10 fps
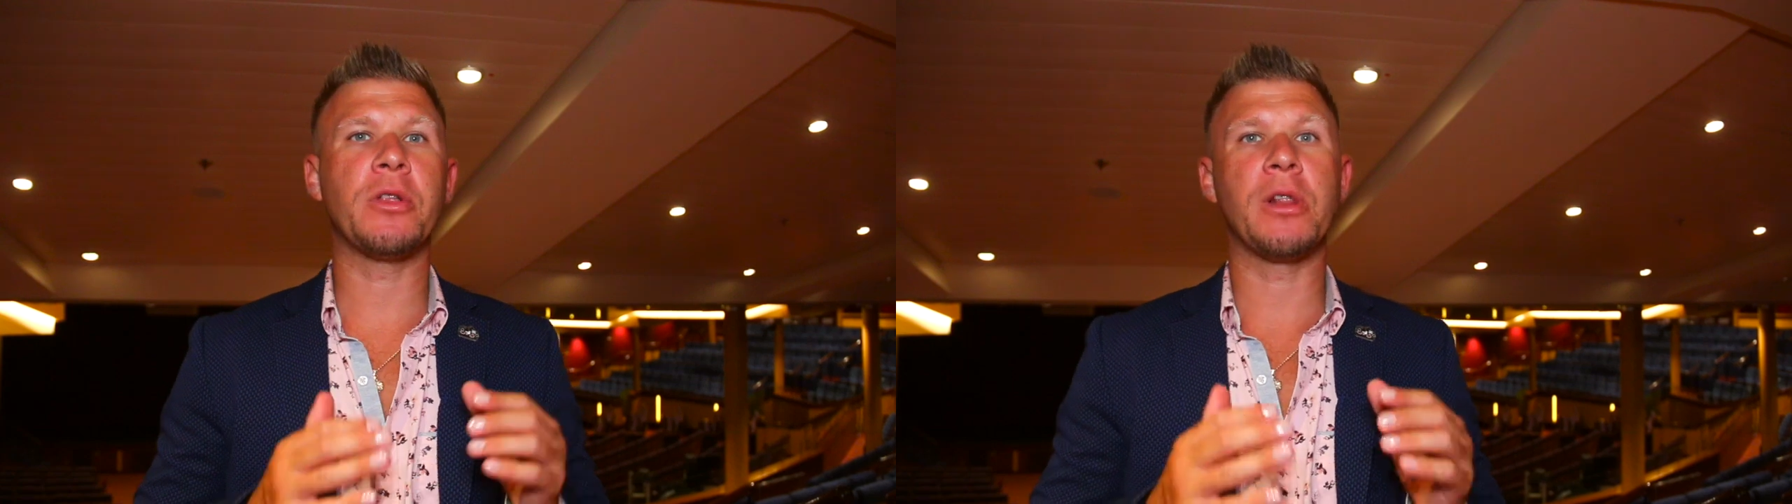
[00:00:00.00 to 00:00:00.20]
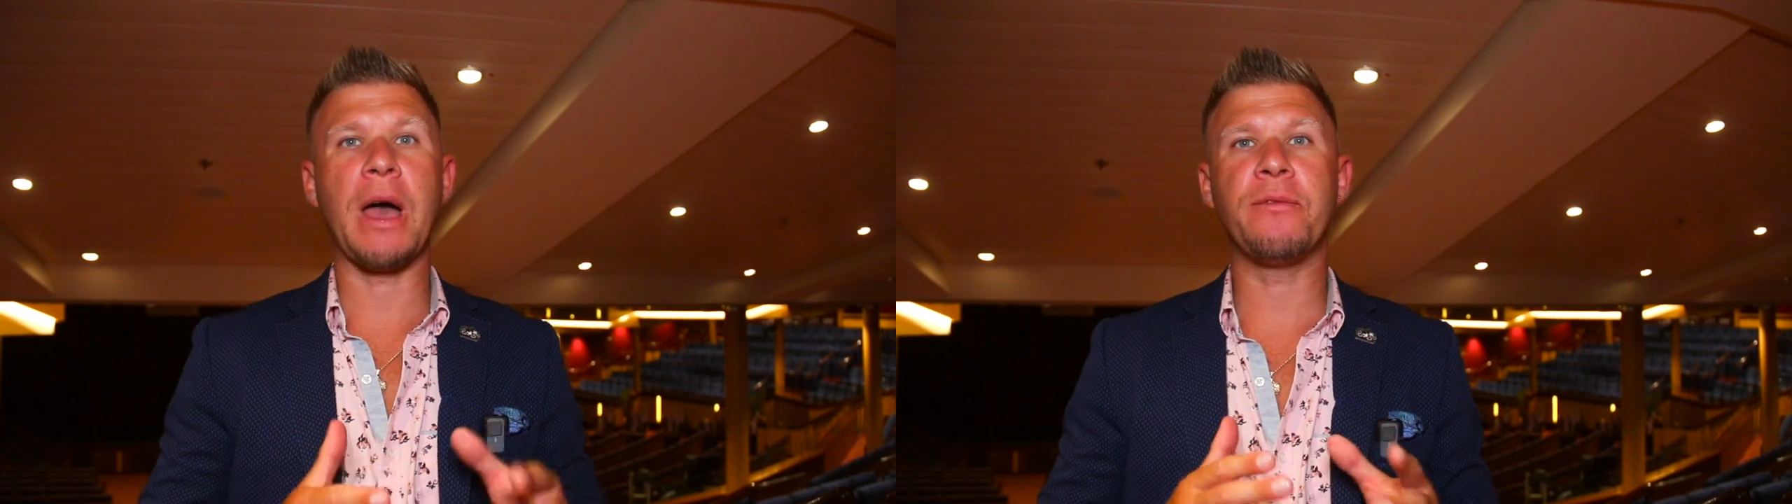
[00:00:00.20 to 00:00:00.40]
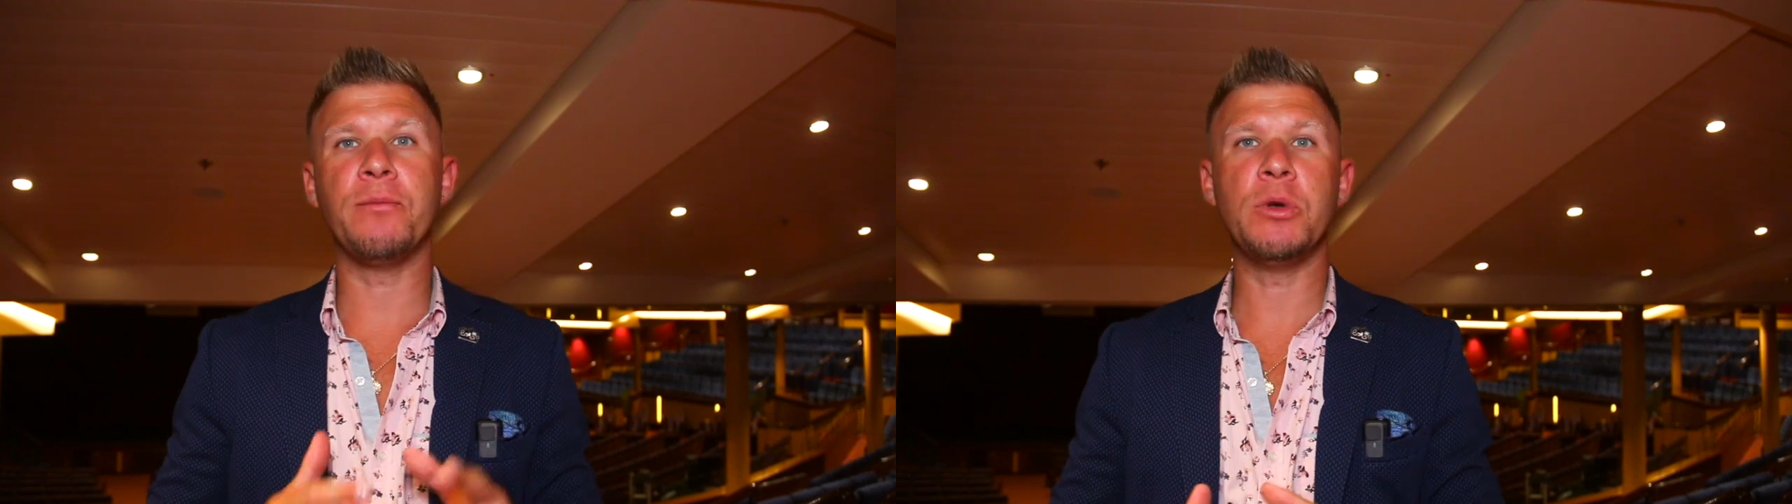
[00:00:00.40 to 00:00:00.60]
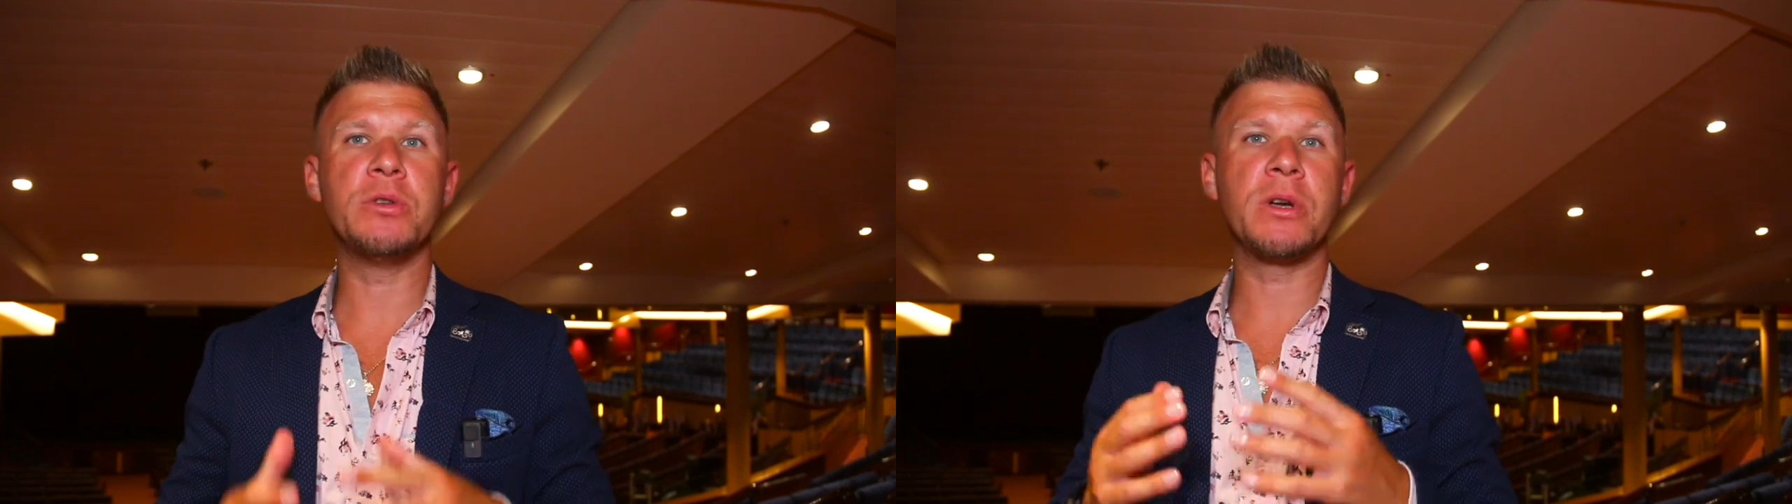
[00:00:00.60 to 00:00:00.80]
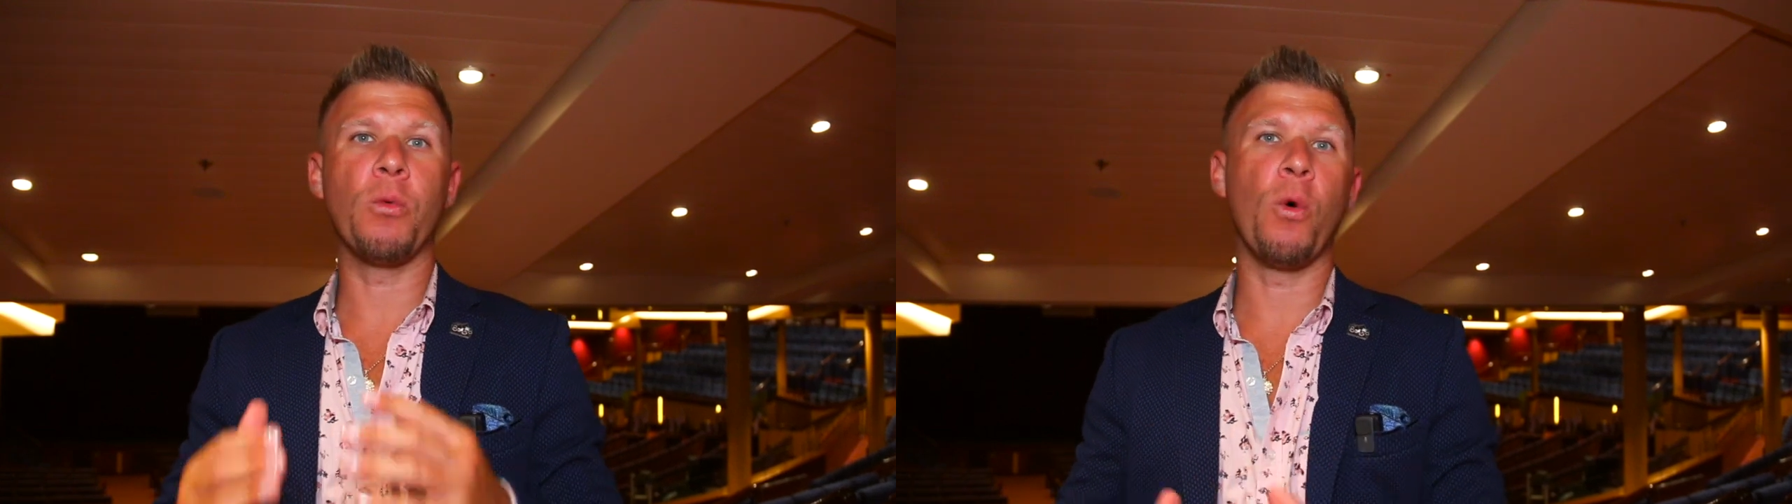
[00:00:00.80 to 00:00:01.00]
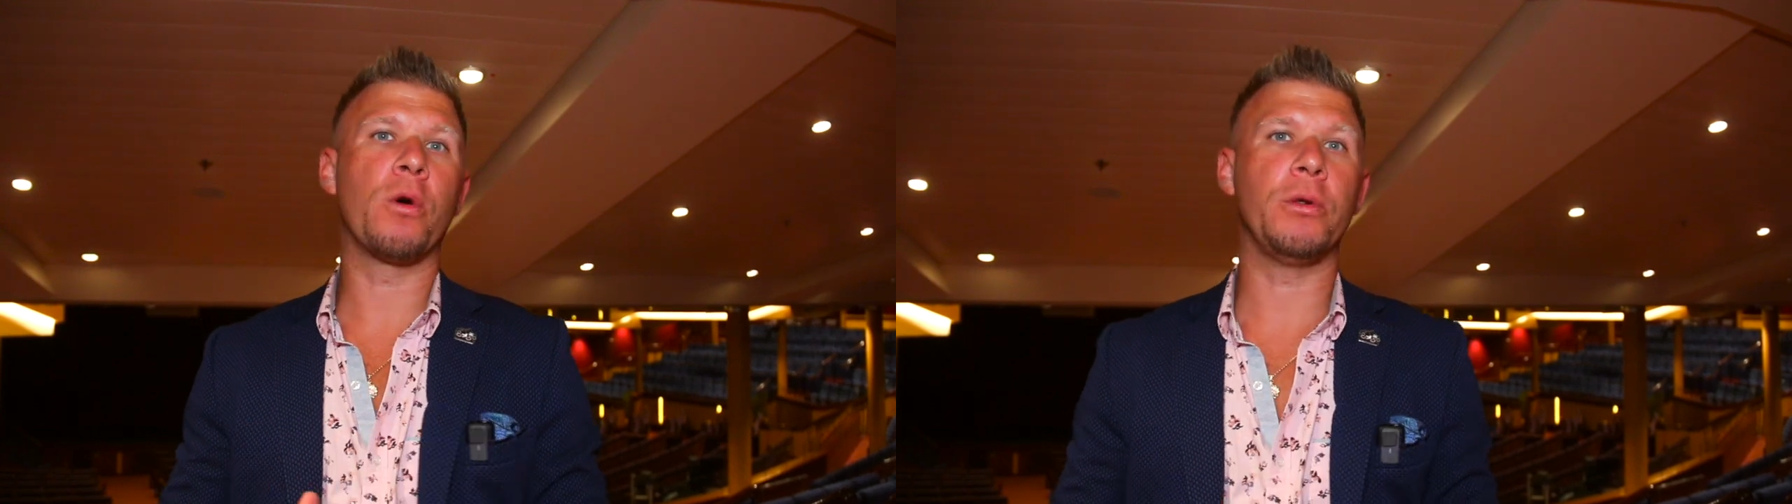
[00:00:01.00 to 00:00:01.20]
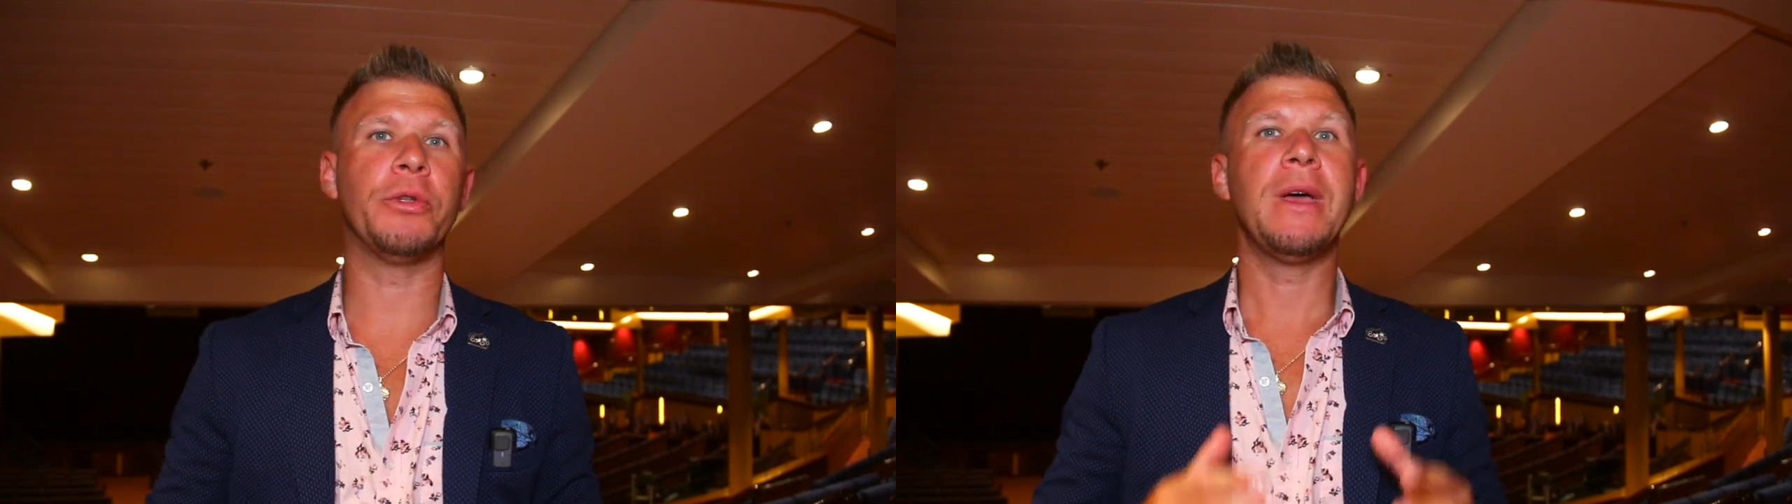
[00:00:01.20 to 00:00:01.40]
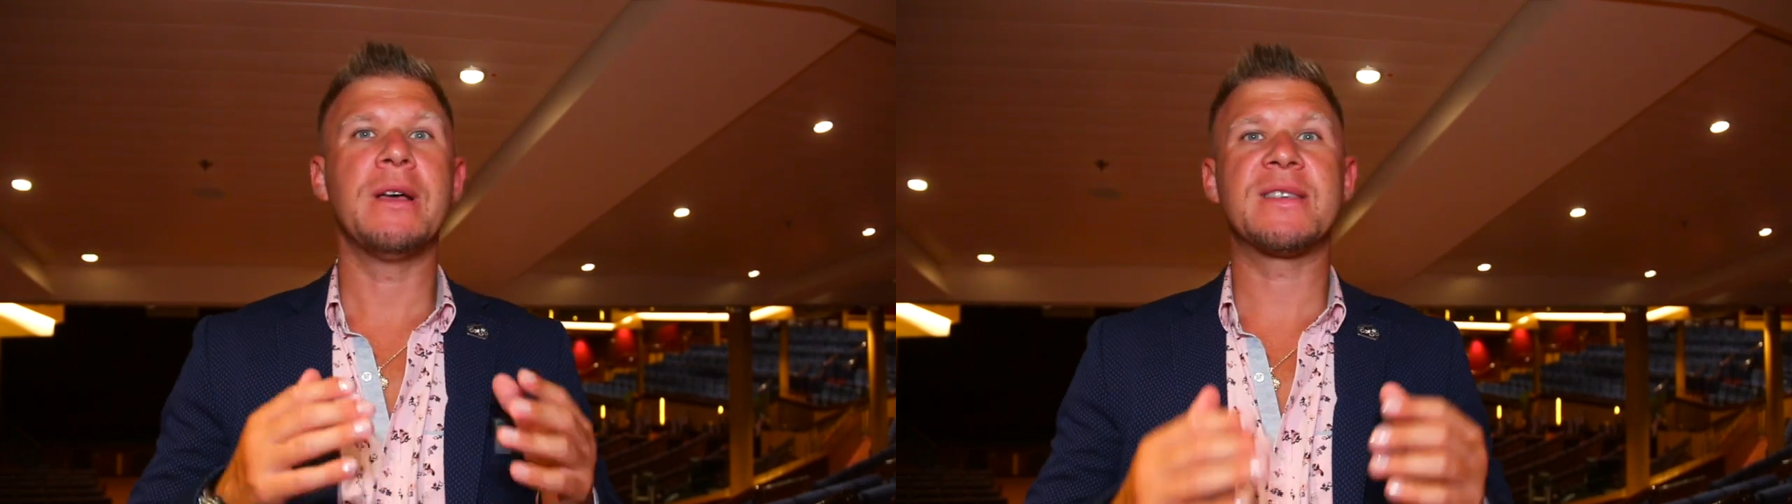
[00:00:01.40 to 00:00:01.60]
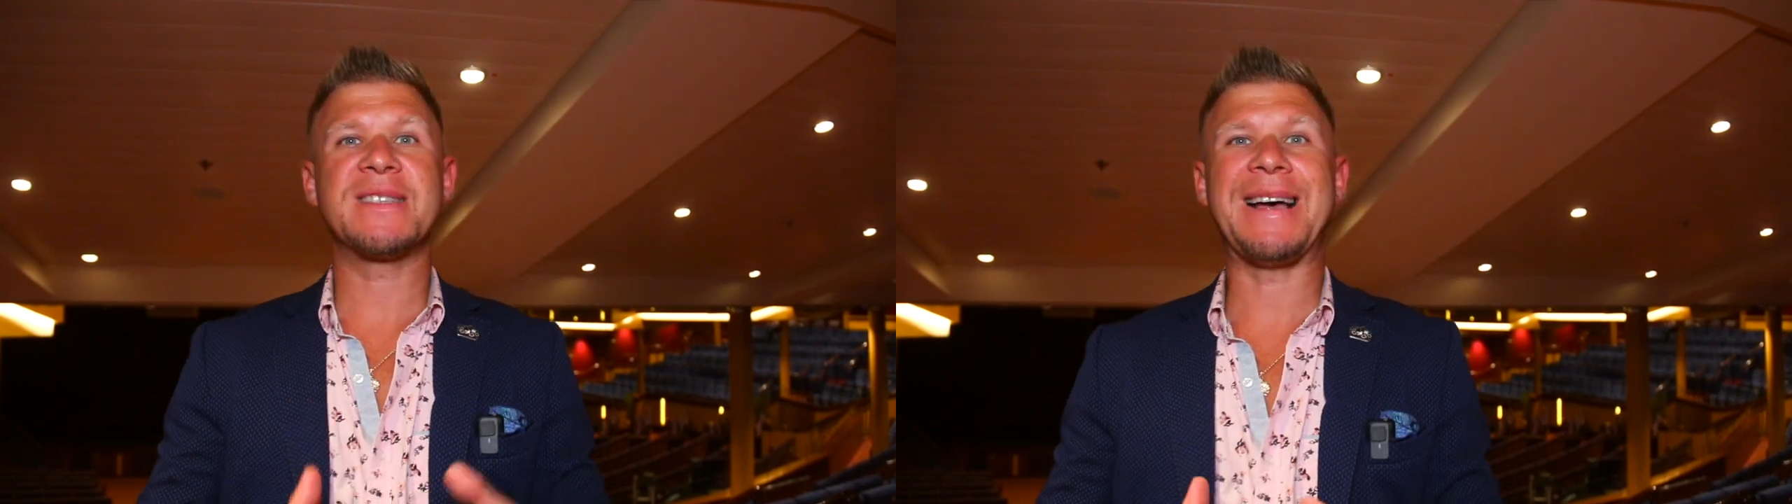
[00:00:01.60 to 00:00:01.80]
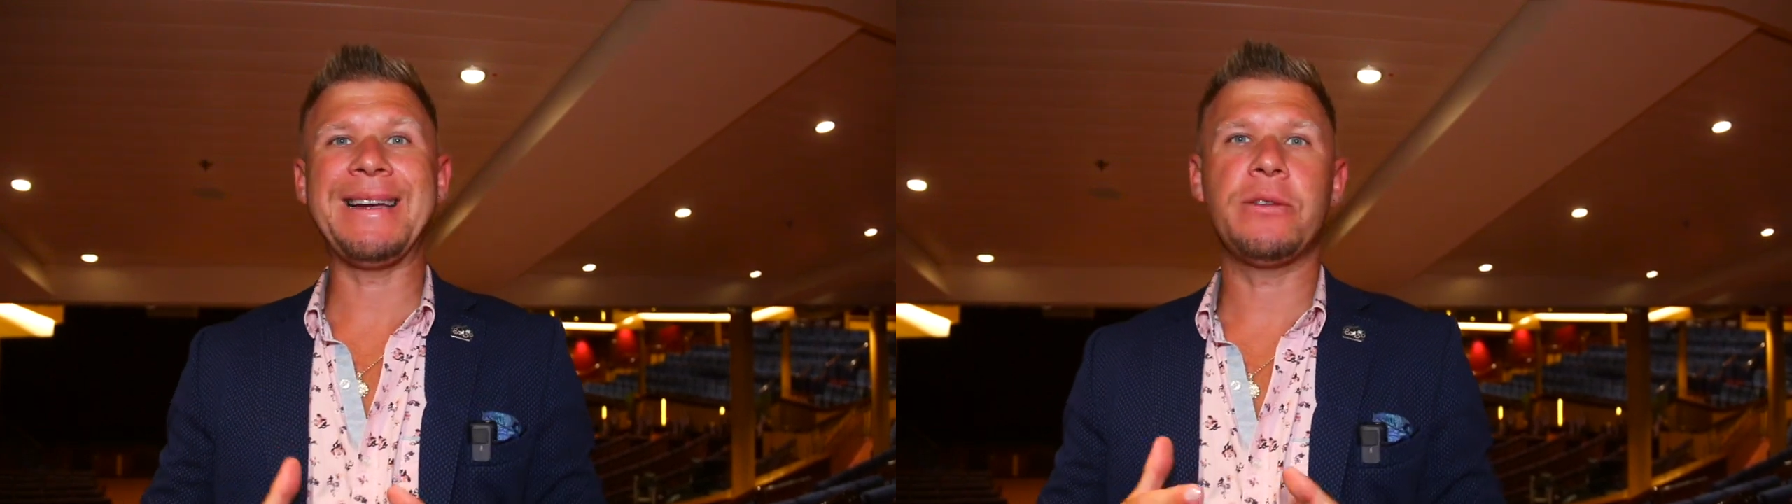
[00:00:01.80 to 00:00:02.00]
in the live music world,
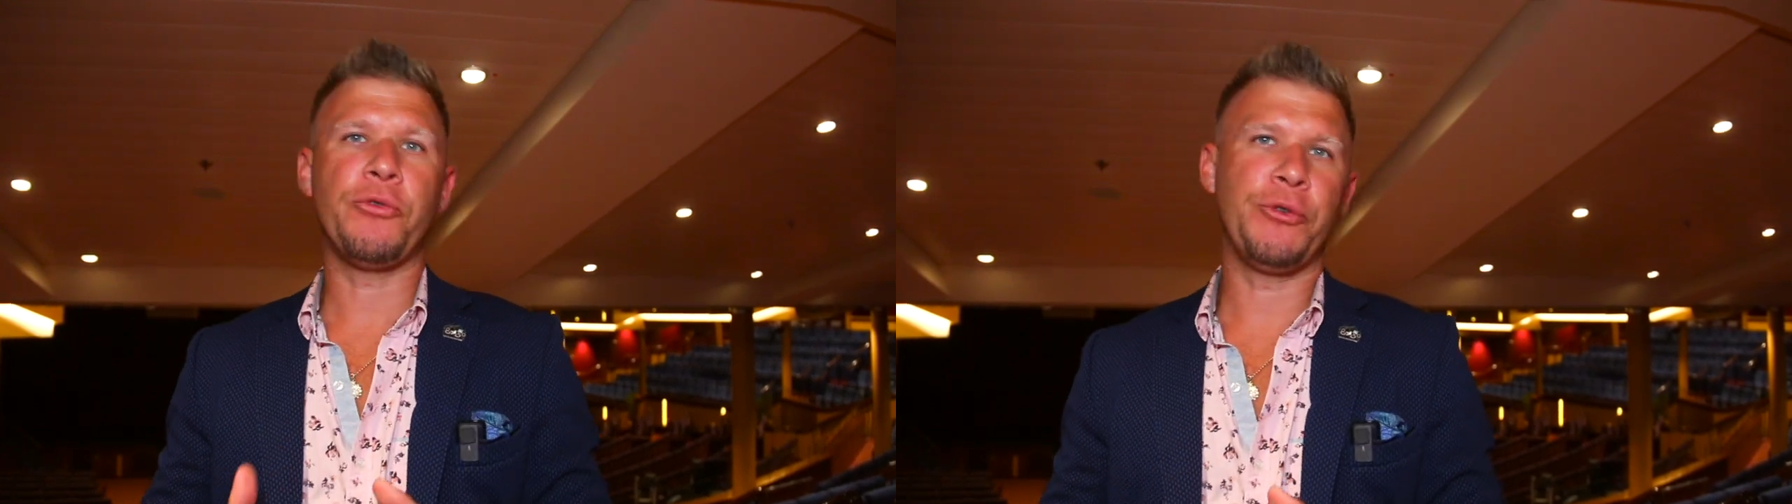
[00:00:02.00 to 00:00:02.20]
sight